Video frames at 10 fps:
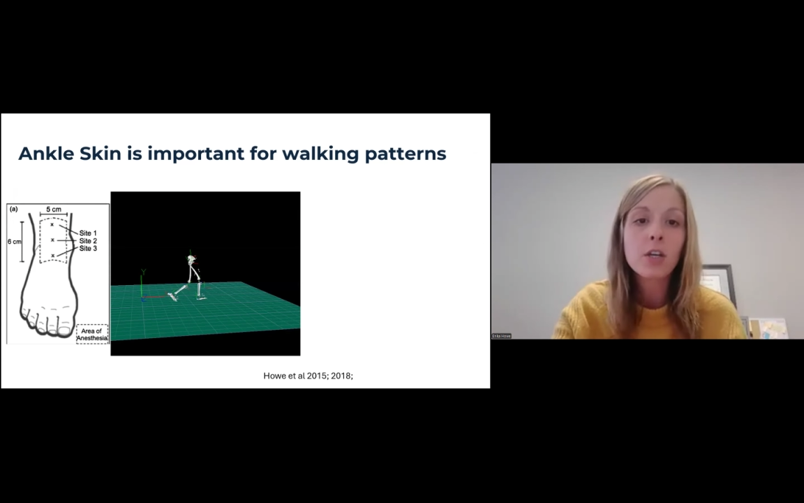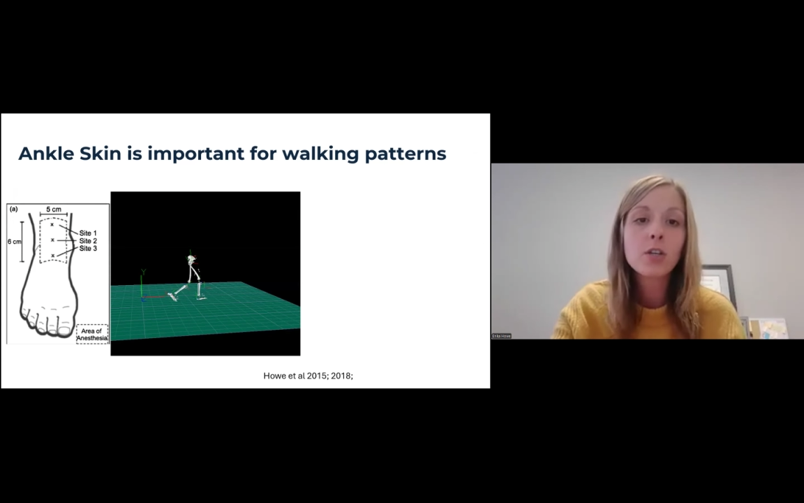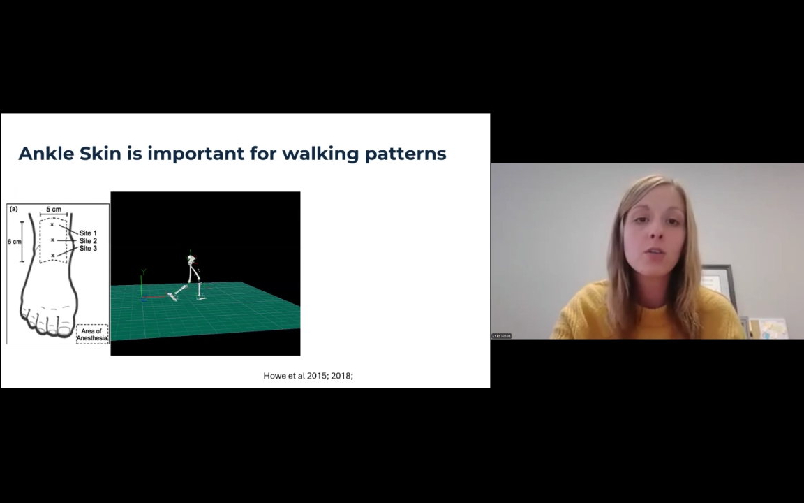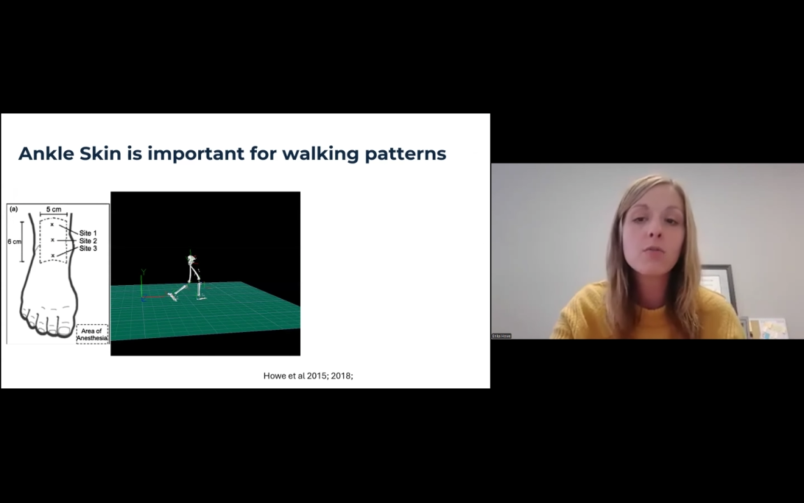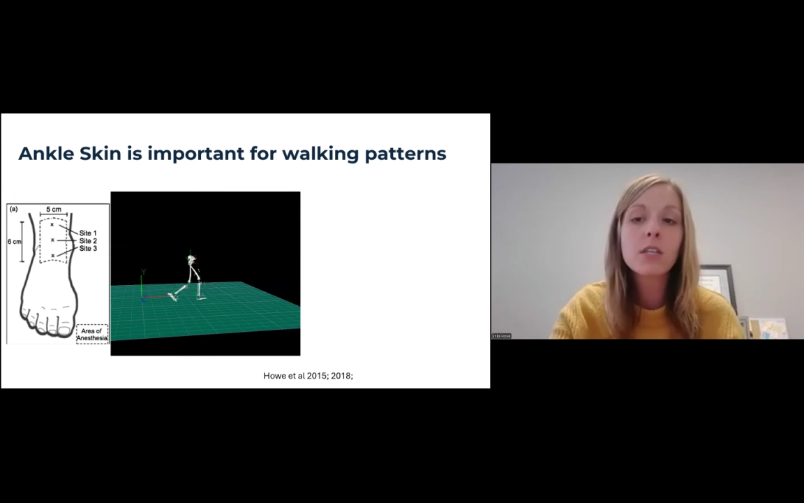
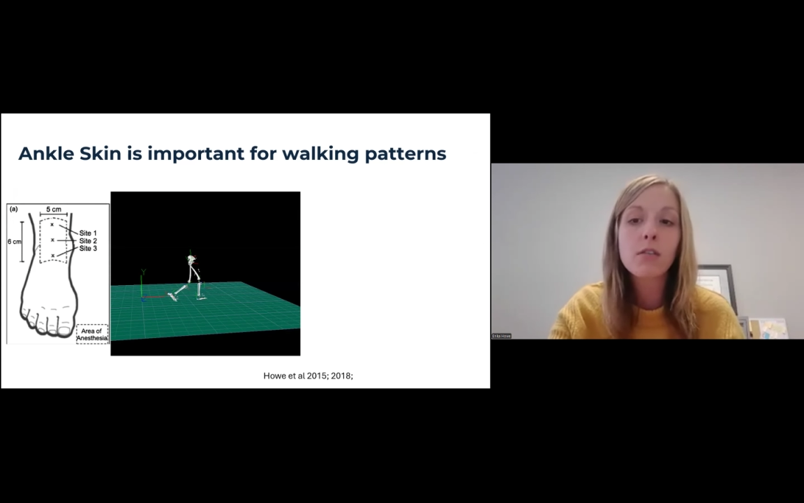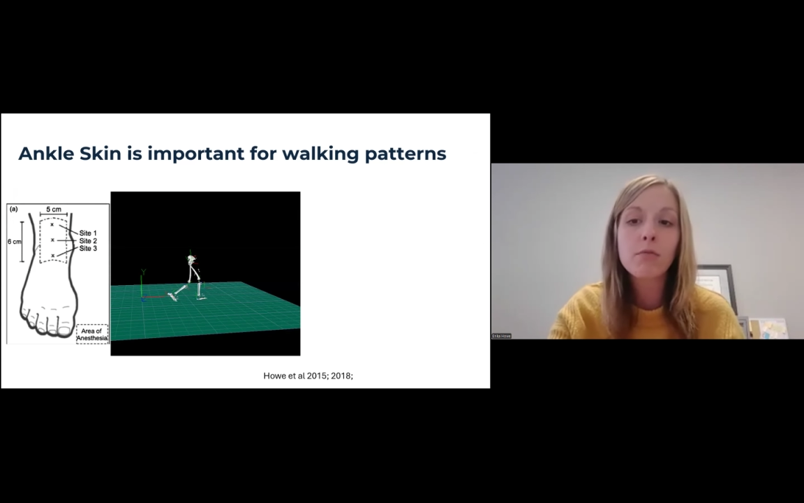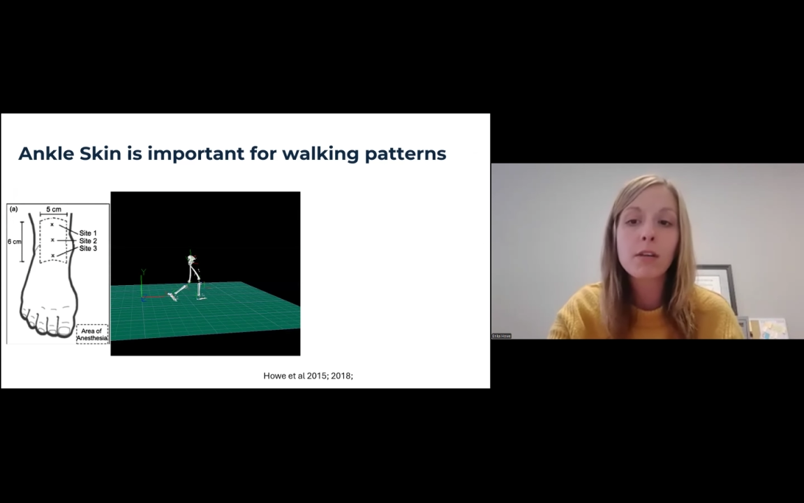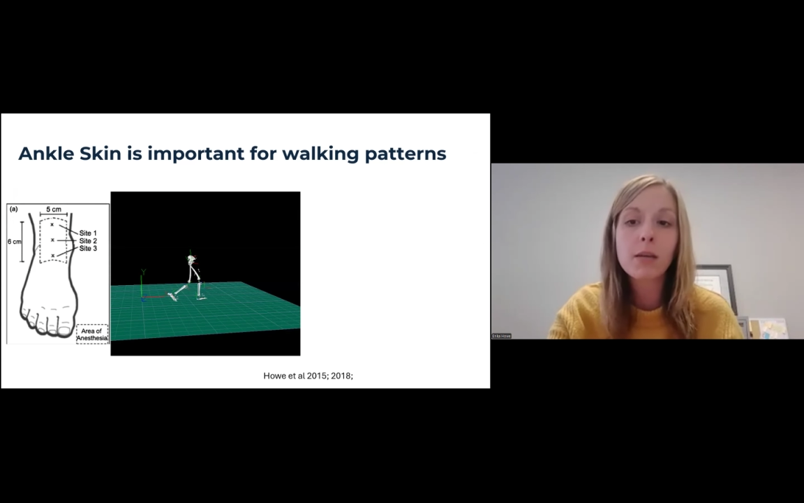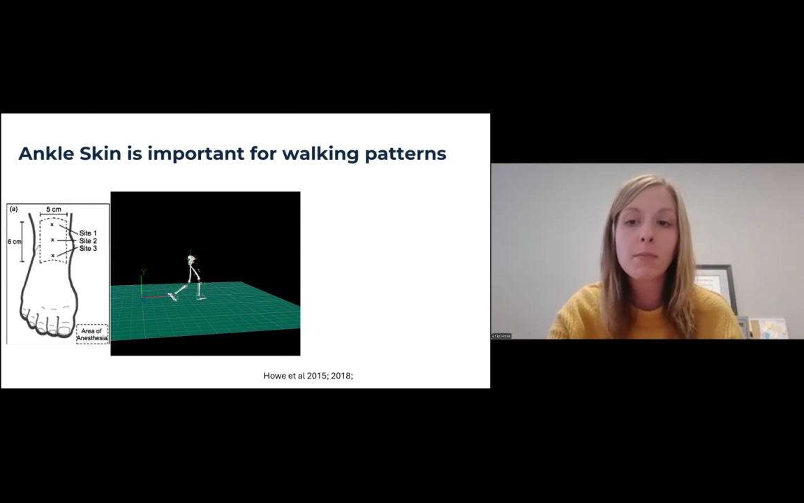using
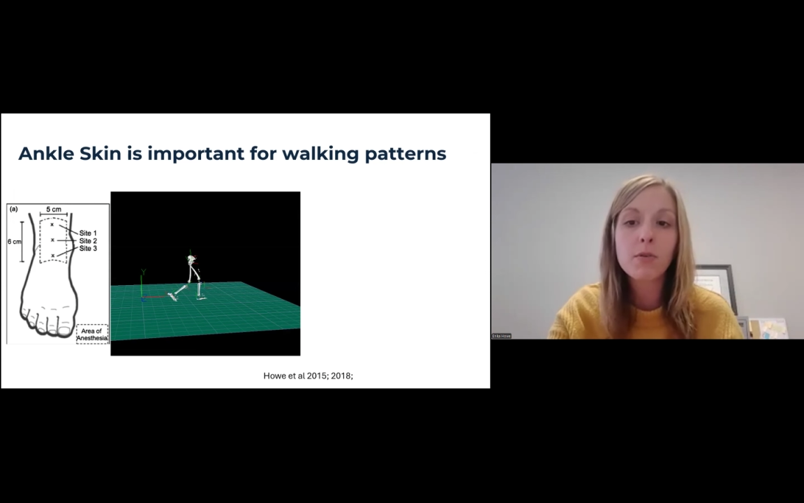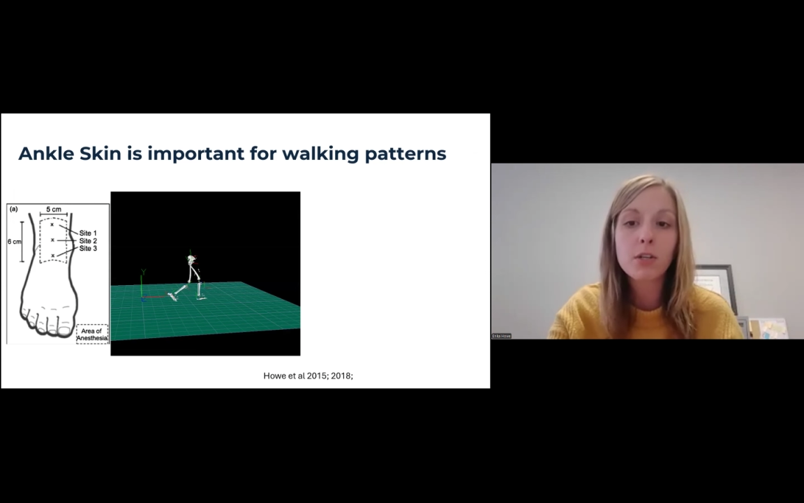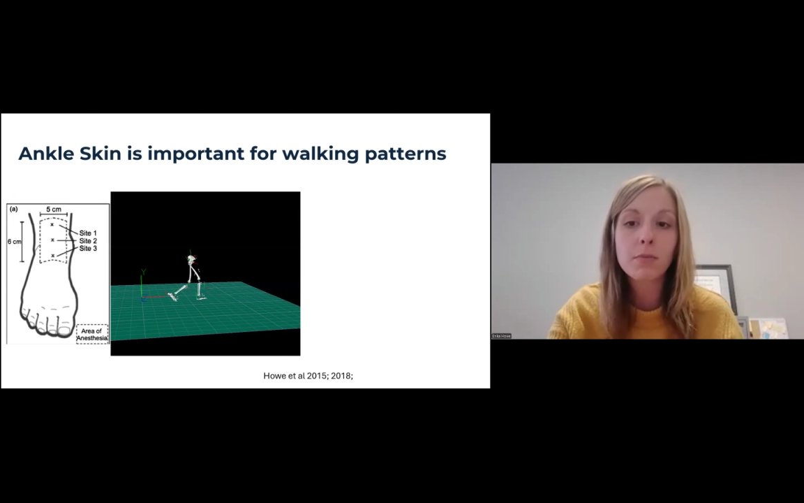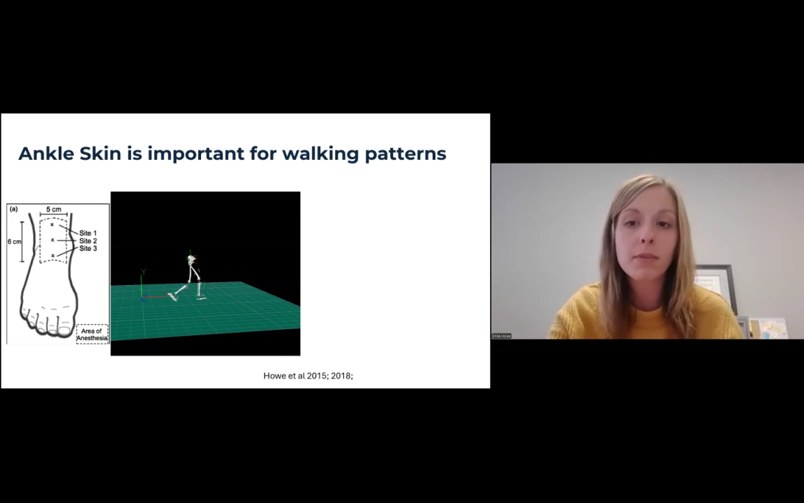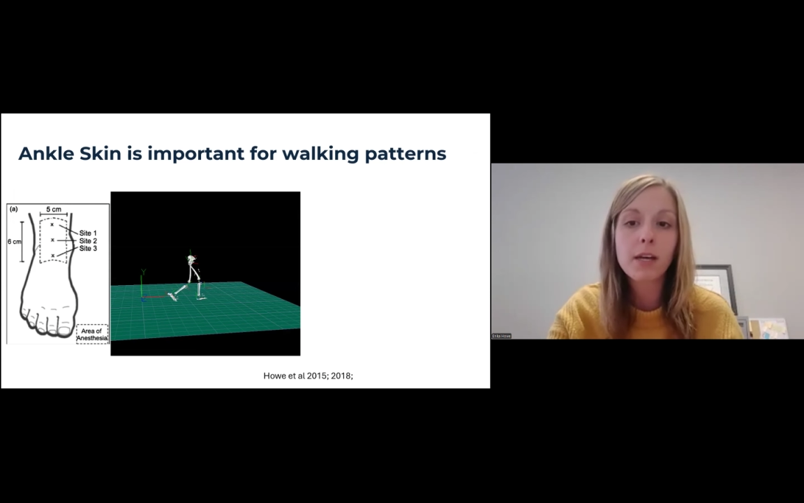3D
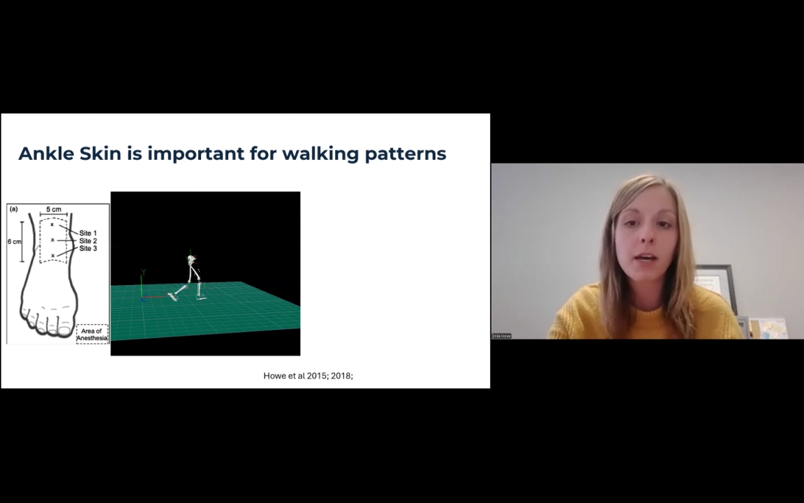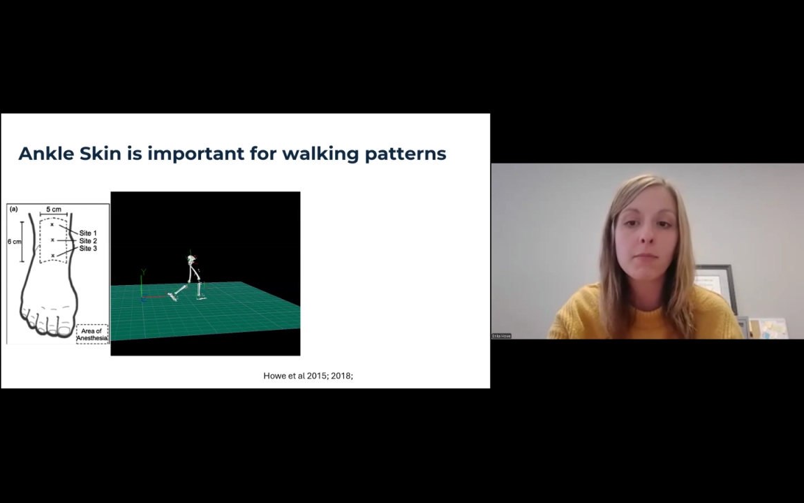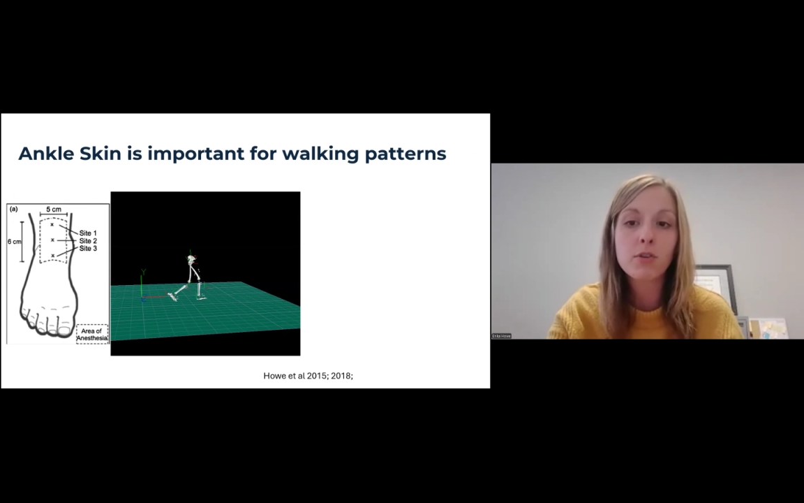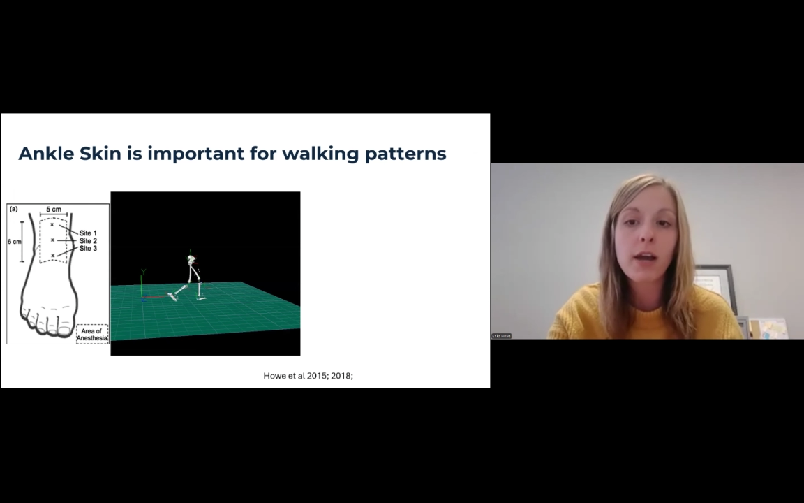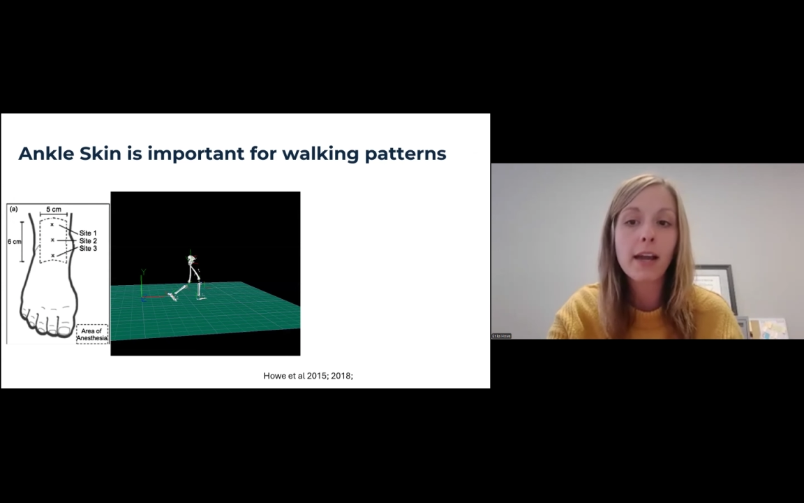motion
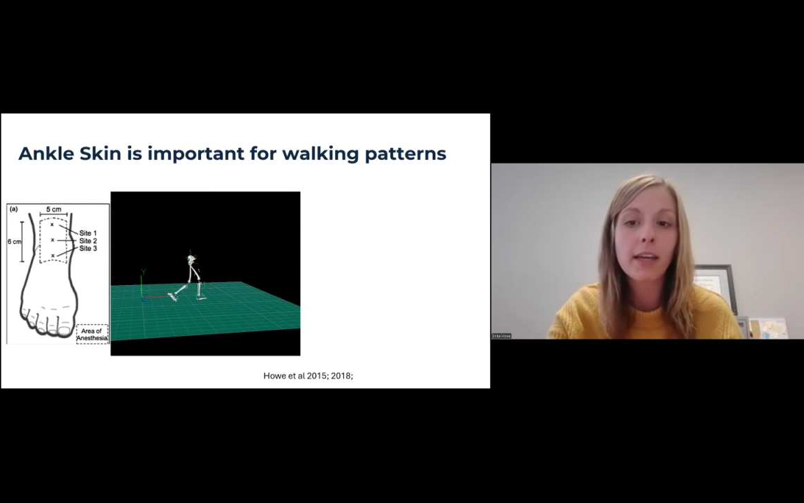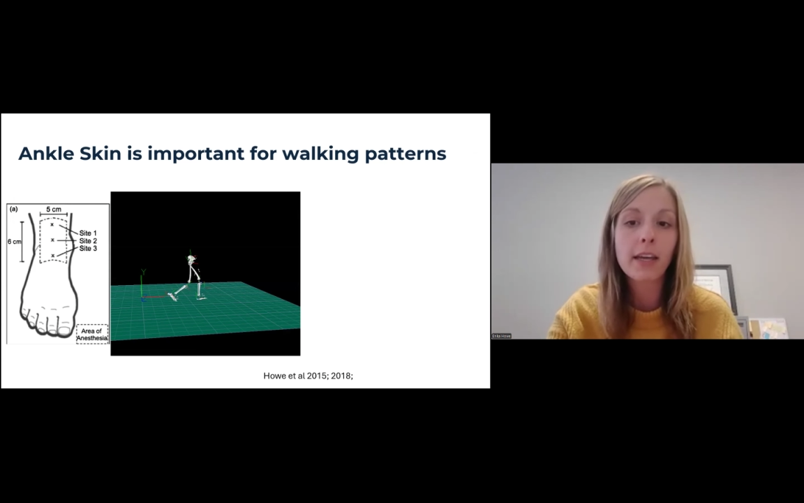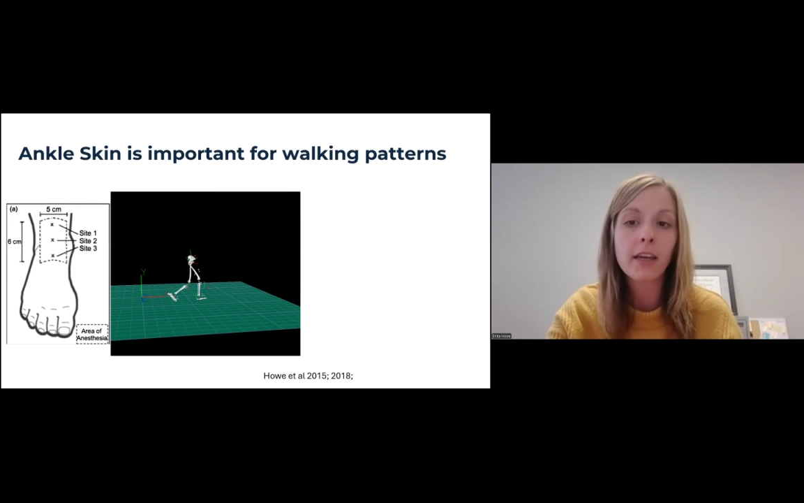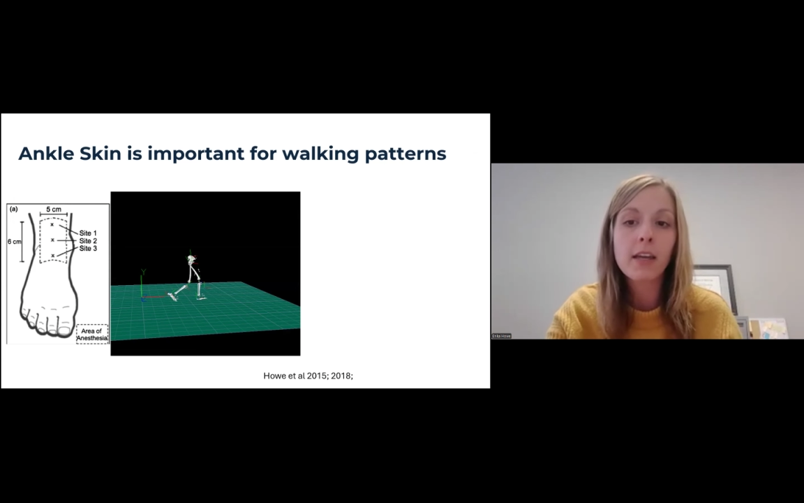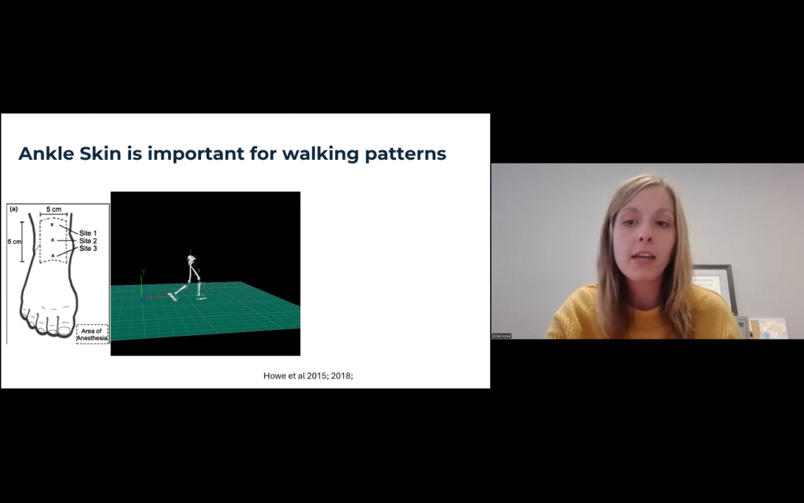
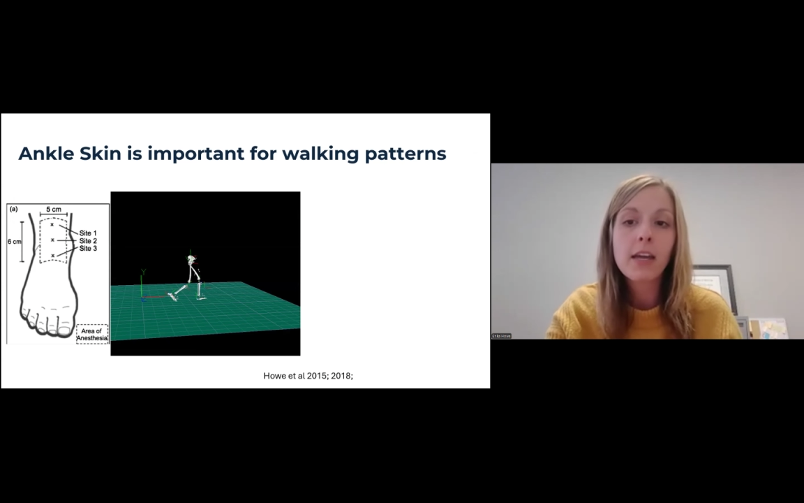tracking.